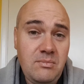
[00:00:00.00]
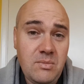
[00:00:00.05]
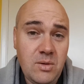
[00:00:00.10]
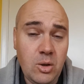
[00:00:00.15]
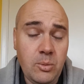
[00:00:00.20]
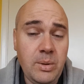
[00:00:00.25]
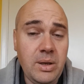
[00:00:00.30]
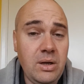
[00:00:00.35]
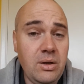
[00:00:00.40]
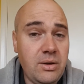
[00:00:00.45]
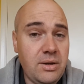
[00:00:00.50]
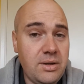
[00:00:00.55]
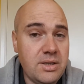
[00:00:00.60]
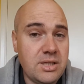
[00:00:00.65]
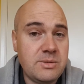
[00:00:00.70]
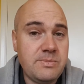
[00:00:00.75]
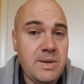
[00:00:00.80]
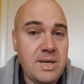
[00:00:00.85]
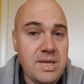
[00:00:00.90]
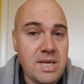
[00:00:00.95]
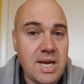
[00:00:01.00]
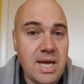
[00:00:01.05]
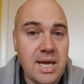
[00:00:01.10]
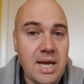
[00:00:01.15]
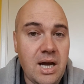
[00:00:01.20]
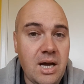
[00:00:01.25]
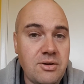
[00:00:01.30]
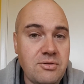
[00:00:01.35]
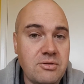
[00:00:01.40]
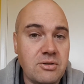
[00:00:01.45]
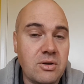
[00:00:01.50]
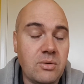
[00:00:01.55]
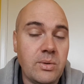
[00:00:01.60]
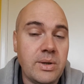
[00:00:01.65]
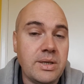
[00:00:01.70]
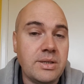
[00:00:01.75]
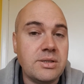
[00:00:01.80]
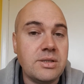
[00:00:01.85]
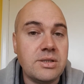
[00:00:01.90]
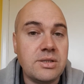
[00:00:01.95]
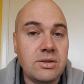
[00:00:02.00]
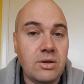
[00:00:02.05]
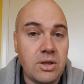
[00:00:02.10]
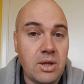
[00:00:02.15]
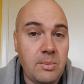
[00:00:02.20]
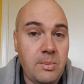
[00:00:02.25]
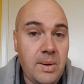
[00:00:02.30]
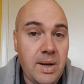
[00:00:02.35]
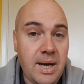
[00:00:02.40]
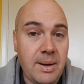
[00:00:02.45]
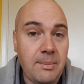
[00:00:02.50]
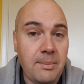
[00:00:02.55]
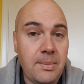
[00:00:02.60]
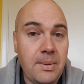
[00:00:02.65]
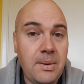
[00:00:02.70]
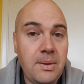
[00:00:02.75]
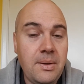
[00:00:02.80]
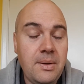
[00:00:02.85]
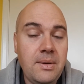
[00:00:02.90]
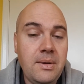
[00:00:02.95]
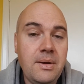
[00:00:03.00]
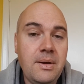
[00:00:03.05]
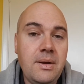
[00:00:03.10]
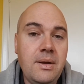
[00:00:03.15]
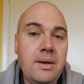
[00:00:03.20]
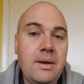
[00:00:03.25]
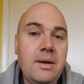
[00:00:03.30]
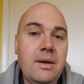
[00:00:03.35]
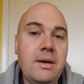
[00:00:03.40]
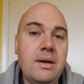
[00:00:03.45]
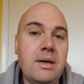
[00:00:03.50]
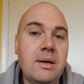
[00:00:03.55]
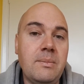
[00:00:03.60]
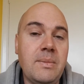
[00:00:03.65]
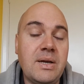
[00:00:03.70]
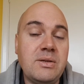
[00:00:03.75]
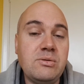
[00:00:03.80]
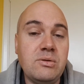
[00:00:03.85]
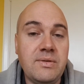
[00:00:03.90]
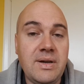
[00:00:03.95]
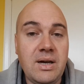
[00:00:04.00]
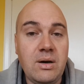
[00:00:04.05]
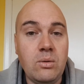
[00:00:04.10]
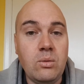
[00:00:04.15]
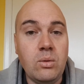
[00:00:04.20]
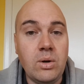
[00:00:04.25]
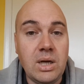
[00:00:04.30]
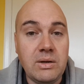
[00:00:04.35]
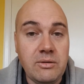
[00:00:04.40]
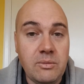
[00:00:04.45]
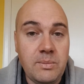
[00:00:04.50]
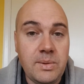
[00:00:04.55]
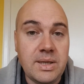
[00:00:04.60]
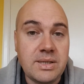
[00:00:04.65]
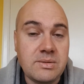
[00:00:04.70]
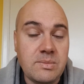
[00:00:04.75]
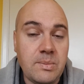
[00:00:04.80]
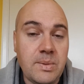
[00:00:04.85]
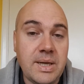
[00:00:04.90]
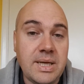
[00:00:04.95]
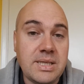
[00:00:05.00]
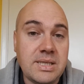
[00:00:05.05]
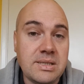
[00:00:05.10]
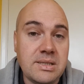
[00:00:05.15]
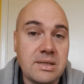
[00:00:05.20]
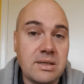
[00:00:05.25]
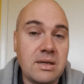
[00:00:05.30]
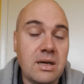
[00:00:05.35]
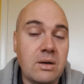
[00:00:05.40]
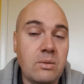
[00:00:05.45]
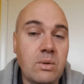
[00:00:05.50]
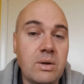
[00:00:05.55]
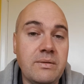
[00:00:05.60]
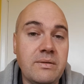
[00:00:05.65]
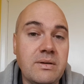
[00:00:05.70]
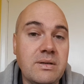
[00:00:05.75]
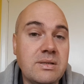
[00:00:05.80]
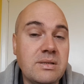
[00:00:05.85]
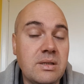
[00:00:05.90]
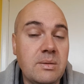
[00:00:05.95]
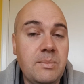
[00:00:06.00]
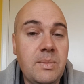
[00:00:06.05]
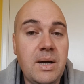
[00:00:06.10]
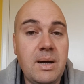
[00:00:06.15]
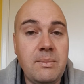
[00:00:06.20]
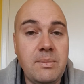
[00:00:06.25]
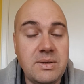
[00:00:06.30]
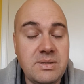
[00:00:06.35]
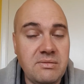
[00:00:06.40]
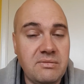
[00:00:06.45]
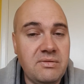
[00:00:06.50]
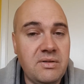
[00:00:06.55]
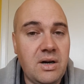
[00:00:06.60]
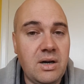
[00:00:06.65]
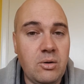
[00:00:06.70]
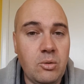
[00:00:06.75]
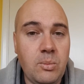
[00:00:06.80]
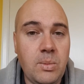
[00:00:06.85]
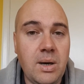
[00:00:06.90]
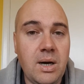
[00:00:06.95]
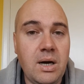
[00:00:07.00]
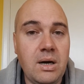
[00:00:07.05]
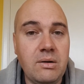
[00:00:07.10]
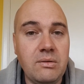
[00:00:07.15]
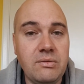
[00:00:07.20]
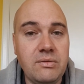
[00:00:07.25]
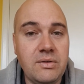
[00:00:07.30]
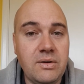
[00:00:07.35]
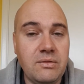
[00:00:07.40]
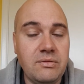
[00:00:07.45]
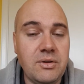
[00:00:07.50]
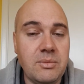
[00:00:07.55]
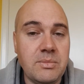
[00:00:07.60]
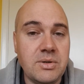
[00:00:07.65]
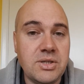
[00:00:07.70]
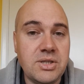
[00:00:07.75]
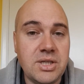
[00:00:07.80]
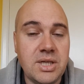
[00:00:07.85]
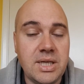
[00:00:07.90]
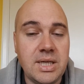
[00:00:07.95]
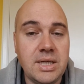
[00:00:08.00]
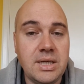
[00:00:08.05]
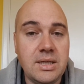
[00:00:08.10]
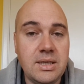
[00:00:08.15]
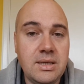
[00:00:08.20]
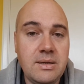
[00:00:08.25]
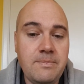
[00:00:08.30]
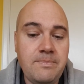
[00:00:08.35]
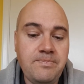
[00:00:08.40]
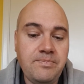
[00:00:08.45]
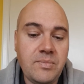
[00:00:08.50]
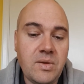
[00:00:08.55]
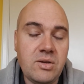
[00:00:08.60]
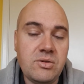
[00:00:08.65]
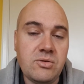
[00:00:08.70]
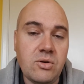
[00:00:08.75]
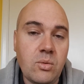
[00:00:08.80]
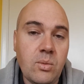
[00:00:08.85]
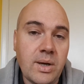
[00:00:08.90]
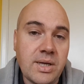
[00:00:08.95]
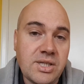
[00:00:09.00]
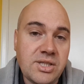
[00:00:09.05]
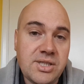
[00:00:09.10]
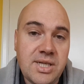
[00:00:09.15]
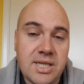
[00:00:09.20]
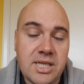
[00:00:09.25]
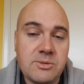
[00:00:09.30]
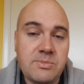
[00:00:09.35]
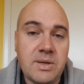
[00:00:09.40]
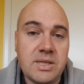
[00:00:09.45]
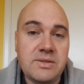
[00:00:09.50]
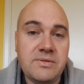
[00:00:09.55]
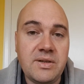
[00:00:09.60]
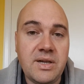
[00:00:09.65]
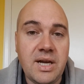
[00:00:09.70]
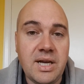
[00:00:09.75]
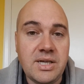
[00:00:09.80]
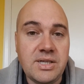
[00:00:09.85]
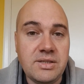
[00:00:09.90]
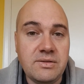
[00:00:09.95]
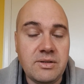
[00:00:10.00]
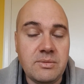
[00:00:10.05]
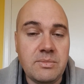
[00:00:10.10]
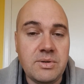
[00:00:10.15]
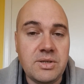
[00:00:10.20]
you'll be looking at spending £800 just on the pump. That's without all the other bits and pieces that go with it. So the pump is a vital part of the machine. So always check the specification of the